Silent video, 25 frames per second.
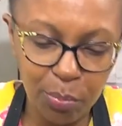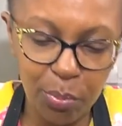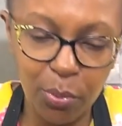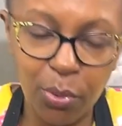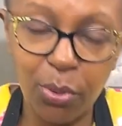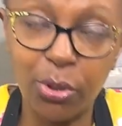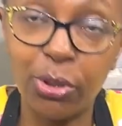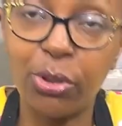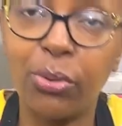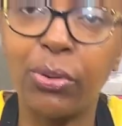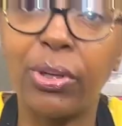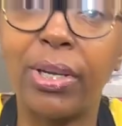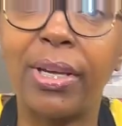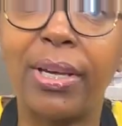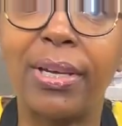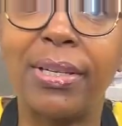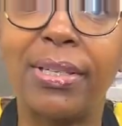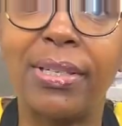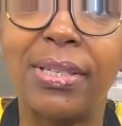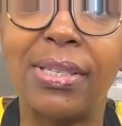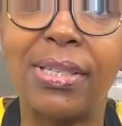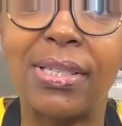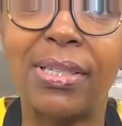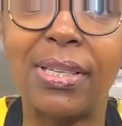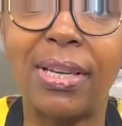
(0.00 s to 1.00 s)
or you can
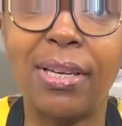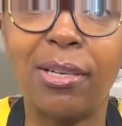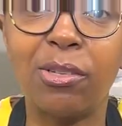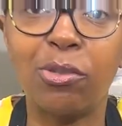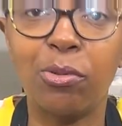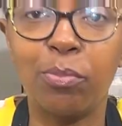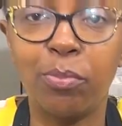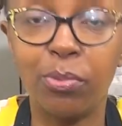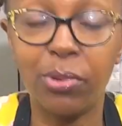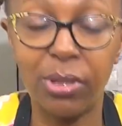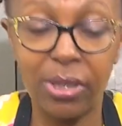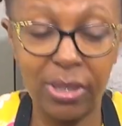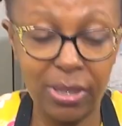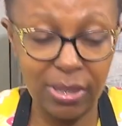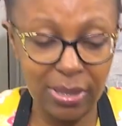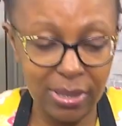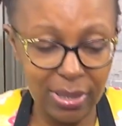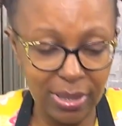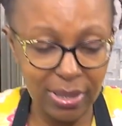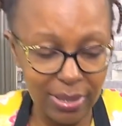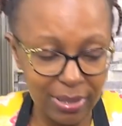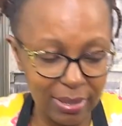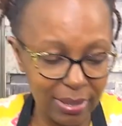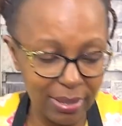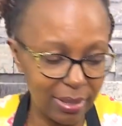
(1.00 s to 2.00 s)
decide to put it
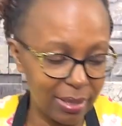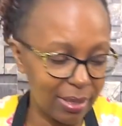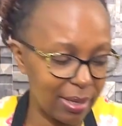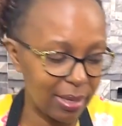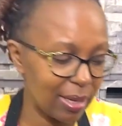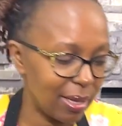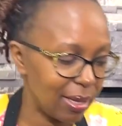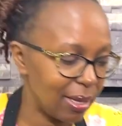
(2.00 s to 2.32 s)
in